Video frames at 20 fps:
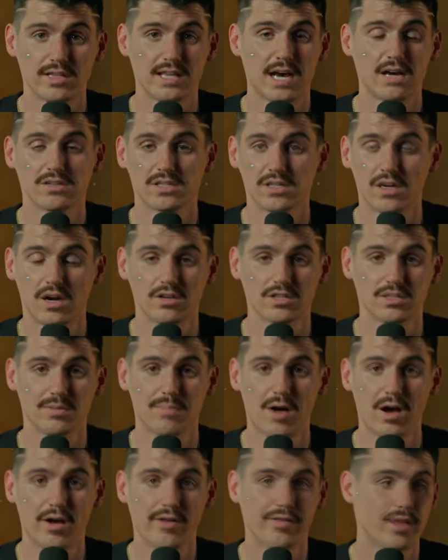thousand dollars a
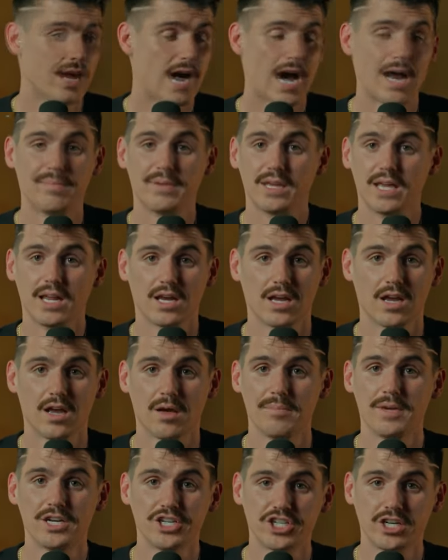month. I'd be getting
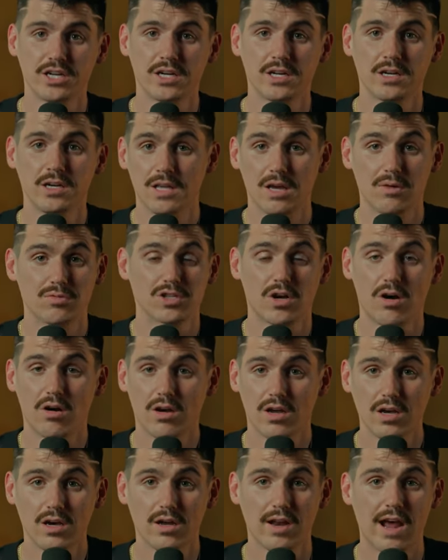commission. It was all
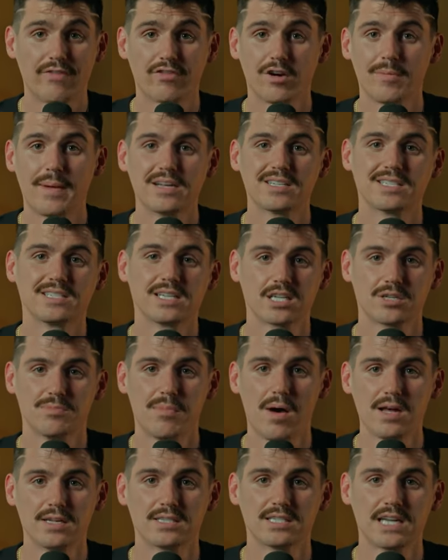good. After about six
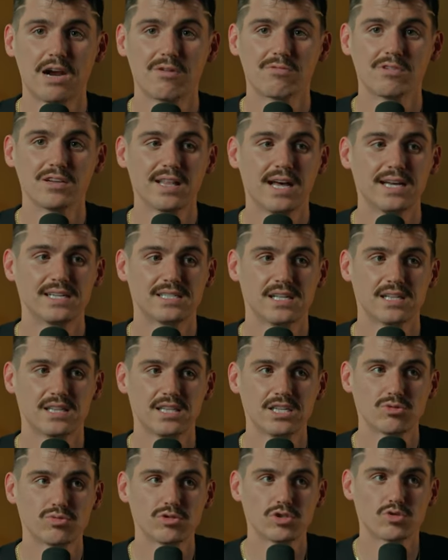months, I realized that
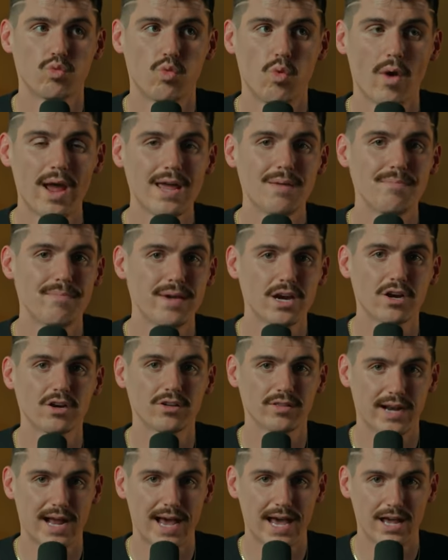this was way bigger
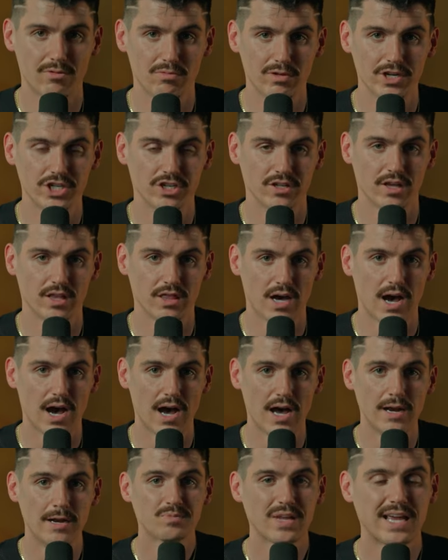than I had originally
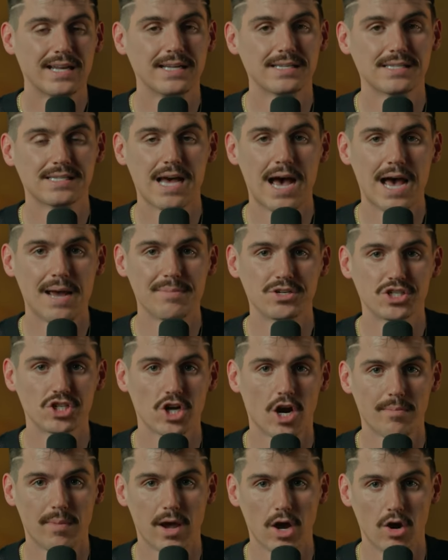thought, and it's time to
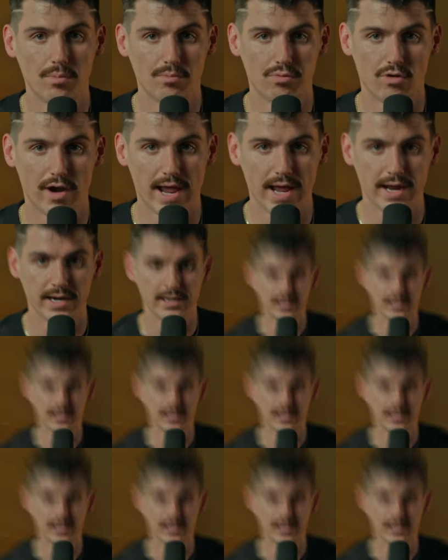start my own brand.